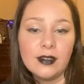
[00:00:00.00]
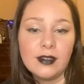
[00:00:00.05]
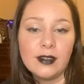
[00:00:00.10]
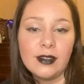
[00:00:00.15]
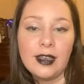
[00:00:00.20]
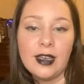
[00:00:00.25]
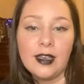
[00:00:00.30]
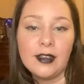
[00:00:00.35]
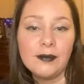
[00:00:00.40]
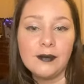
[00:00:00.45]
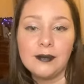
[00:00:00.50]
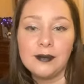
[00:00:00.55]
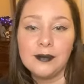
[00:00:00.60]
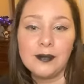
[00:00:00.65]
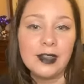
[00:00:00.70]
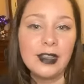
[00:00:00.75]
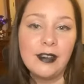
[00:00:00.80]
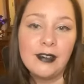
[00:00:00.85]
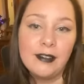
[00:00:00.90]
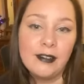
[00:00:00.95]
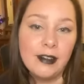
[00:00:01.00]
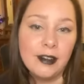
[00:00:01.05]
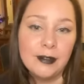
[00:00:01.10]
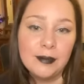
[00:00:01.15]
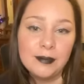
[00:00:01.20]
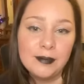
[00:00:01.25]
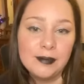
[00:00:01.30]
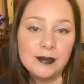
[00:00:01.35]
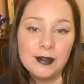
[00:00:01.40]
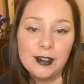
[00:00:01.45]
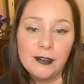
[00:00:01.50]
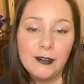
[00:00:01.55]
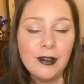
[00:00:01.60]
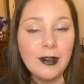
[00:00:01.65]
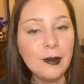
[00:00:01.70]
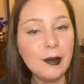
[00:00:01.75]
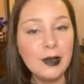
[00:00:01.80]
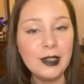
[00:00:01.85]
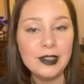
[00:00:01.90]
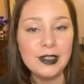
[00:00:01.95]
Yeah, I don't know. If
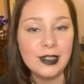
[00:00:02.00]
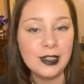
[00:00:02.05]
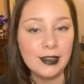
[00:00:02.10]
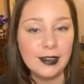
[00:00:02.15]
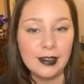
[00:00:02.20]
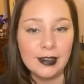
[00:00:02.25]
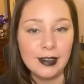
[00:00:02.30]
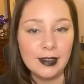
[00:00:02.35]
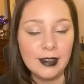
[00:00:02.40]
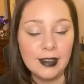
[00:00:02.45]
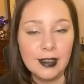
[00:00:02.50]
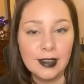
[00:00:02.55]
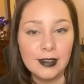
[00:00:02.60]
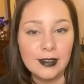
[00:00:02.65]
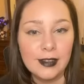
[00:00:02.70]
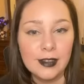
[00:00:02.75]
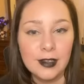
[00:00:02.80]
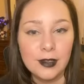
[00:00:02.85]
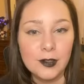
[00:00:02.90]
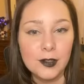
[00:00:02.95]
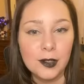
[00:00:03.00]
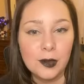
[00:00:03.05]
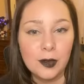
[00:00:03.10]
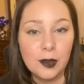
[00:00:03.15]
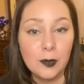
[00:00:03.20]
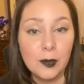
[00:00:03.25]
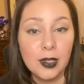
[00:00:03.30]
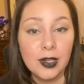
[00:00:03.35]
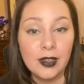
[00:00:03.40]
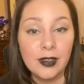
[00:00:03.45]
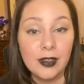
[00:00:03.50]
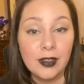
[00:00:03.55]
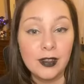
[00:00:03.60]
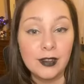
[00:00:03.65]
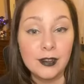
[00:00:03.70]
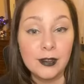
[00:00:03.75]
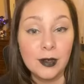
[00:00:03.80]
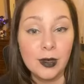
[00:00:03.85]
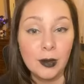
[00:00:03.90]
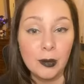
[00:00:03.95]
anybody's saying anything, it's not showing me anything,
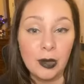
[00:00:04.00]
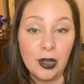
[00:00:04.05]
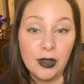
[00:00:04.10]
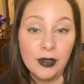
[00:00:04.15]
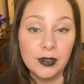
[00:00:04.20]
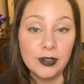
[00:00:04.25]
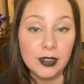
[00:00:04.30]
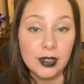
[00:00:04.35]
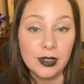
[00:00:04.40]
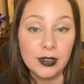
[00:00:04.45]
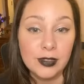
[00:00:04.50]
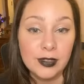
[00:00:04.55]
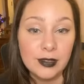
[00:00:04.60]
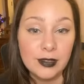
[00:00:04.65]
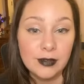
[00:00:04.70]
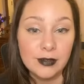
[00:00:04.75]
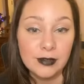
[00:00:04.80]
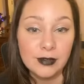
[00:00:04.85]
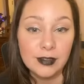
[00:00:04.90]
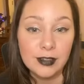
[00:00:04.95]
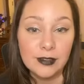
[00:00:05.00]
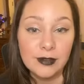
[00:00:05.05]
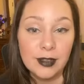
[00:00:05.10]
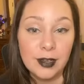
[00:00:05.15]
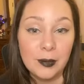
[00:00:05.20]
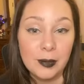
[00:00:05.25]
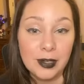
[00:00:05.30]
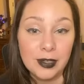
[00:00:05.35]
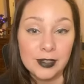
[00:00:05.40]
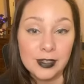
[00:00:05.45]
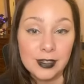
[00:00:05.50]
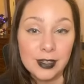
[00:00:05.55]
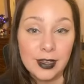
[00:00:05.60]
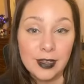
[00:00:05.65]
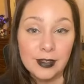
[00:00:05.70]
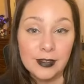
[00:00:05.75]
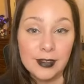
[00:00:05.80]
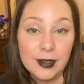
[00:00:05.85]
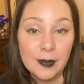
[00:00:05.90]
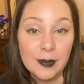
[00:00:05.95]
so I apologize if anybody's
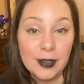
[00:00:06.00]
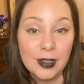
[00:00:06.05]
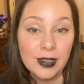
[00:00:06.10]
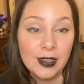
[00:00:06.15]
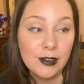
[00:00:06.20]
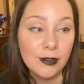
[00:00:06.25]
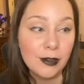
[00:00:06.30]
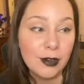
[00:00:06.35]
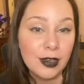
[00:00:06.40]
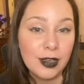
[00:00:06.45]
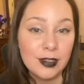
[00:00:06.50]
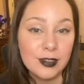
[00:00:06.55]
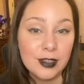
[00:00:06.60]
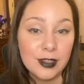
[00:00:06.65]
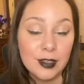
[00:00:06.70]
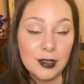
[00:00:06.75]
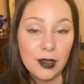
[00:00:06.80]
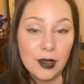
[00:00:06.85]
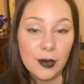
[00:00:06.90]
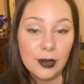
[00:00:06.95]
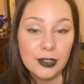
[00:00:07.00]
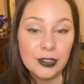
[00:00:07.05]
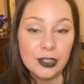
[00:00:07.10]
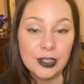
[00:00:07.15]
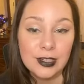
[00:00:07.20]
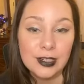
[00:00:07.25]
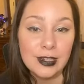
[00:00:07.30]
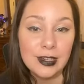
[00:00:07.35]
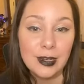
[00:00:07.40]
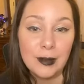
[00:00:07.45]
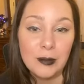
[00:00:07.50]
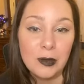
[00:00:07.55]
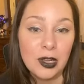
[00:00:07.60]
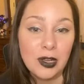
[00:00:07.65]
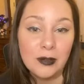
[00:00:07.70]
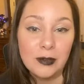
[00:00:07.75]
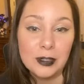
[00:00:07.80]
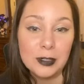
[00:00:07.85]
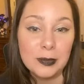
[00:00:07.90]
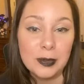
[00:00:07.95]
saying something or asking a question and I'm
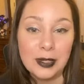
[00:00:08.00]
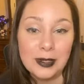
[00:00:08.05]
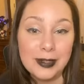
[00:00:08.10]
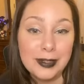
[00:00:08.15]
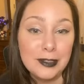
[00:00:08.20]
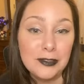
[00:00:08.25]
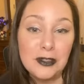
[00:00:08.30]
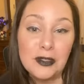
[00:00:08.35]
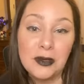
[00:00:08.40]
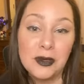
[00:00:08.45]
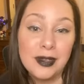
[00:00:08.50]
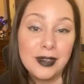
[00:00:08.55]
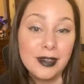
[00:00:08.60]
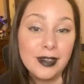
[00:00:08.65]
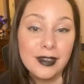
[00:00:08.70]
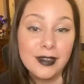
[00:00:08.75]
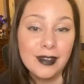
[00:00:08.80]
not responding to it,